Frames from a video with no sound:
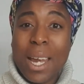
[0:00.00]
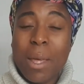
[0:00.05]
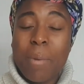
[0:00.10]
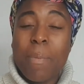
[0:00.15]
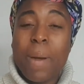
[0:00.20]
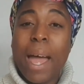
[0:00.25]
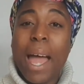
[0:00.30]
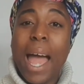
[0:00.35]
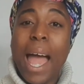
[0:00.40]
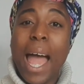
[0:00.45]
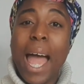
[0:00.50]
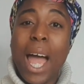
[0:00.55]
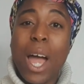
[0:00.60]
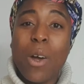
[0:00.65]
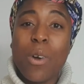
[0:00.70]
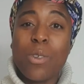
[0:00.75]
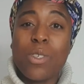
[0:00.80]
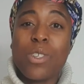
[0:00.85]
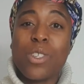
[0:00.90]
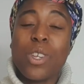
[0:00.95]
about
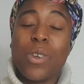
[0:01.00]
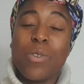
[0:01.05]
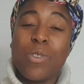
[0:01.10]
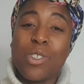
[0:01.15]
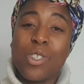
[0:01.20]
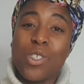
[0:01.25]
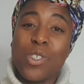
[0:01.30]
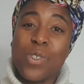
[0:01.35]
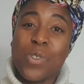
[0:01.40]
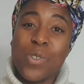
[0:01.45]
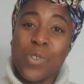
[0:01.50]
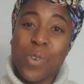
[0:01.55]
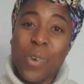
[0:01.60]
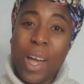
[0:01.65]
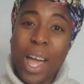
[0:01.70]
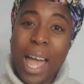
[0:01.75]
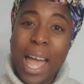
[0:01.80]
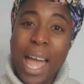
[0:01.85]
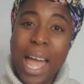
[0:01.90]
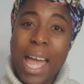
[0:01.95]
how you don't just use your
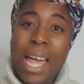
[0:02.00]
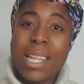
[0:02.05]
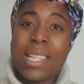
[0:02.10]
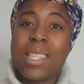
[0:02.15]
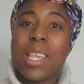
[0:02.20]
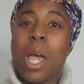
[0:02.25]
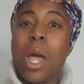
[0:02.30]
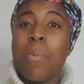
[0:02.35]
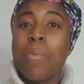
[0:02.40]
hands,